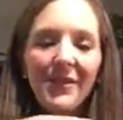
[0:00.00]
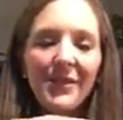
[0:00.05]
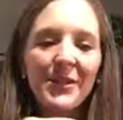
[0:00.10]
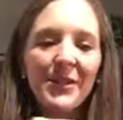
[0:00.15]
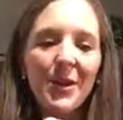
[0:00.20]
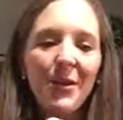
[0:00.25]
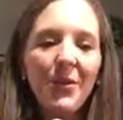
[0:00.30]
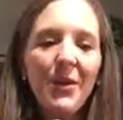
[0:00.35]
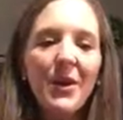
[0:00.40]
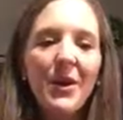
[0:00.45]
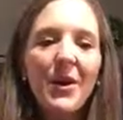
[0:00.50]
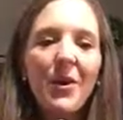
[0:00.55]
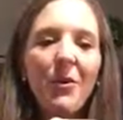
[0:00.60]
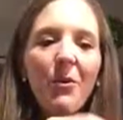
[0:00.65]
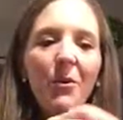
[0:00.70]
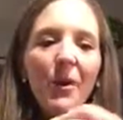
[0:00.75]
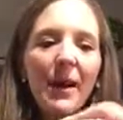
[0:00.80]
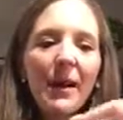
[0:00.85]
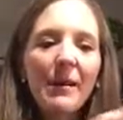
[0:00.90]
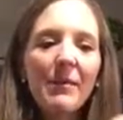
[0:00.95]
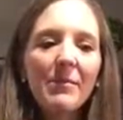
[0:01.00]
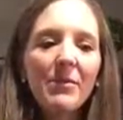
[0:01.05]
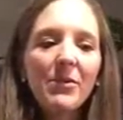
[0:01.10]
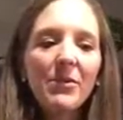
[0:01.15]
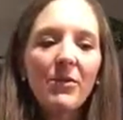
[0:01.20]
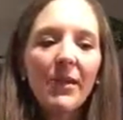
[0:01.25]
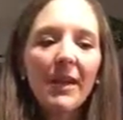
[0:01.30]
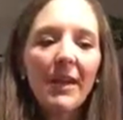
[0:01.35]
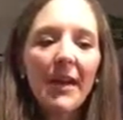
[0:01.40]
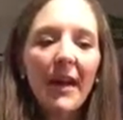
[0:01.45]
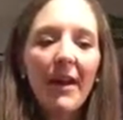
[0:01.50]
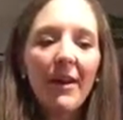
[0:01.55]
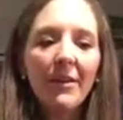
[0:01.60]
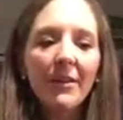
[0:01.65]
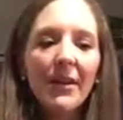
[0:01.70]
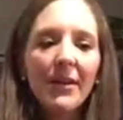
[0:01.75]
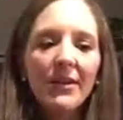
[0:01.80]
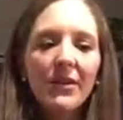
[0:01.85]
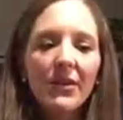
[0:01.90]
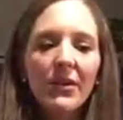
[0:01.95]
So what I am doing now
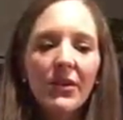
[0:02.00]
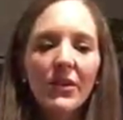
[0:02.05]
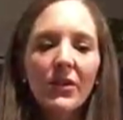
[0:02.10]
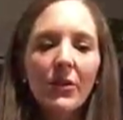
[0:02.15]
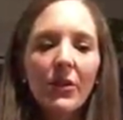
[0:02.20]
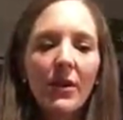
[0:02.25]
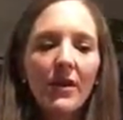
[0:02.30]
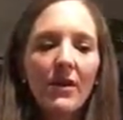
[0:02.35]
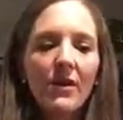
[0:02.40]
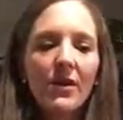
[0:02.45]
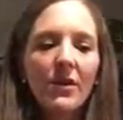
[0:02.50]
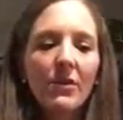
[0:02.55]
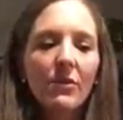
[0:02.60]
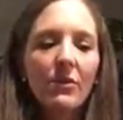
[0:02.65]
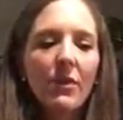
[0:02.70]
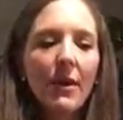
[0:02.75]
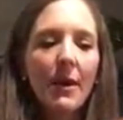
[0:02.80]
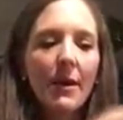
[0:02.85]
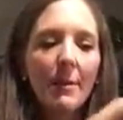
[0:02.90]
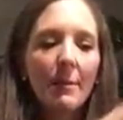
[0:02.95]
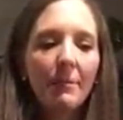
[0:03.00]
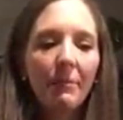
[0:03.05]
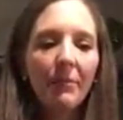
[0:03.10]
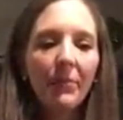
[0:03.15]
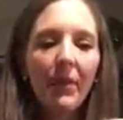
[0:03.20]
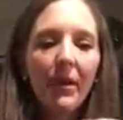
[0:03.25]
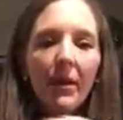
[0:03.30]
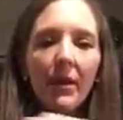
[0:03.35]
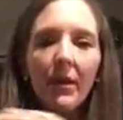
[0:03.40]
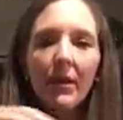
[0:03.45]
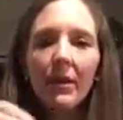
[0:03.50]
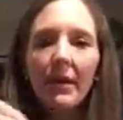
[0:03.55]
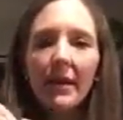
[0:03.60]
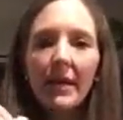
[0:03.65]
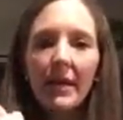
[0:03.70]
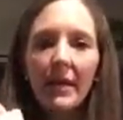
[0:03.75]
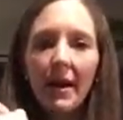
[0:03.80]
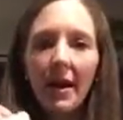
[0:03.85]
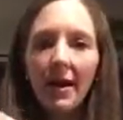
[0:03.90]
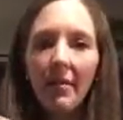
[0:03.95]
is just going to
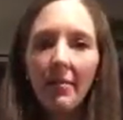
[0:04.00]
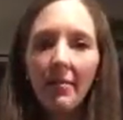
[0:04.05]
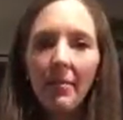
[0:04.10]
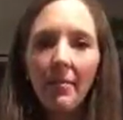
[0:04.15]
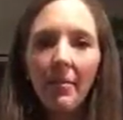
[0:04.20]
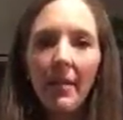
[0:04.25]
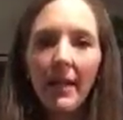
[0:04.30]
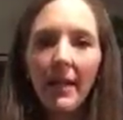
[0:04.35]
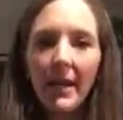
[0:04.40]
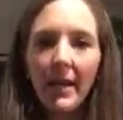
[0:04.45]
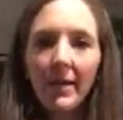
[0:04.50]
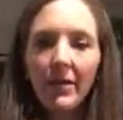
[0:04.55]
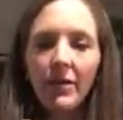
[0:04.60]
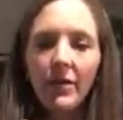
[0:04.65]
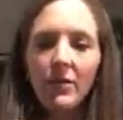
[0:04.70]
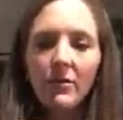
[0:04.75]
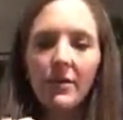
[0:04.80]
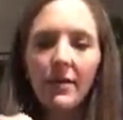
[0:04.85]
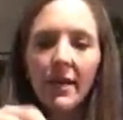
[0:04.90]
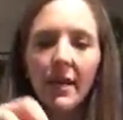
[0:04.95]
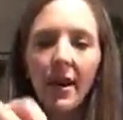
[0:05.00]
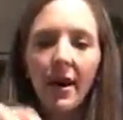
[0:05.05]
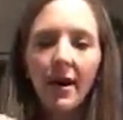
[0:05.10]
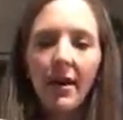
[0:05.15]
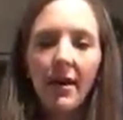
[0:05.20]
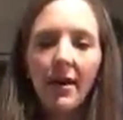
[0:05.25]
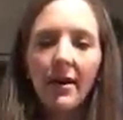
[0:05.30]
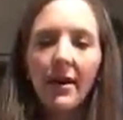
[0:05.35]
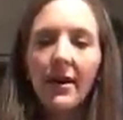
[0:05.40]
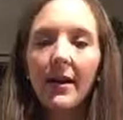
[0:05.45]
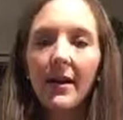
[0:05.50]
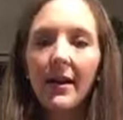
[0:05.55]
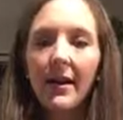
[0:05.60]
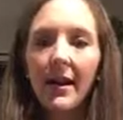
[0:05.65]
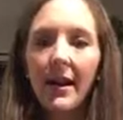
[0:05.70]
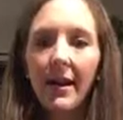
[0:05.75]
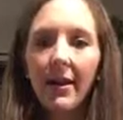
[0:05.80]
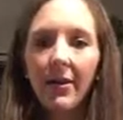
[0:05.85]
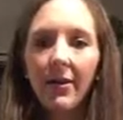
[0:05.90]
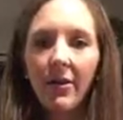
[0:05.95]
clean up my nail using our
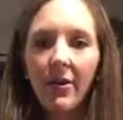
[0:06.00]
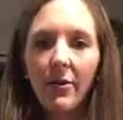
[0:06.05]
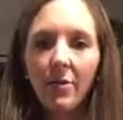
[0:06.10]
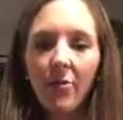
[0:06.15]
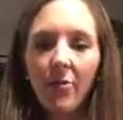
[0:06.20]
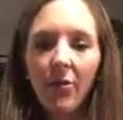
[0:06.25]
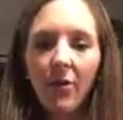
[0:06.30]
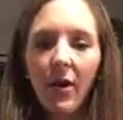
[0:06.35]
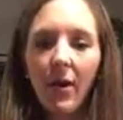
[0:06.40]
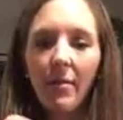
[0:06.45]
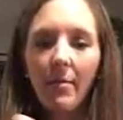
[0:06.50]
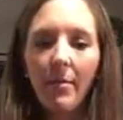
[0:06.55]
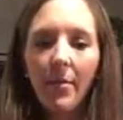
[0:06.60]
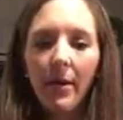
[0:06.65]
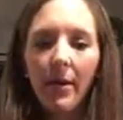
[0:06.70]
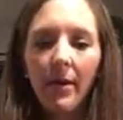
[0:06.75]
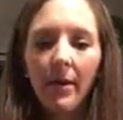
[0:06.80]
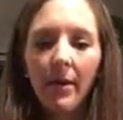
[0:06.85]
nail prep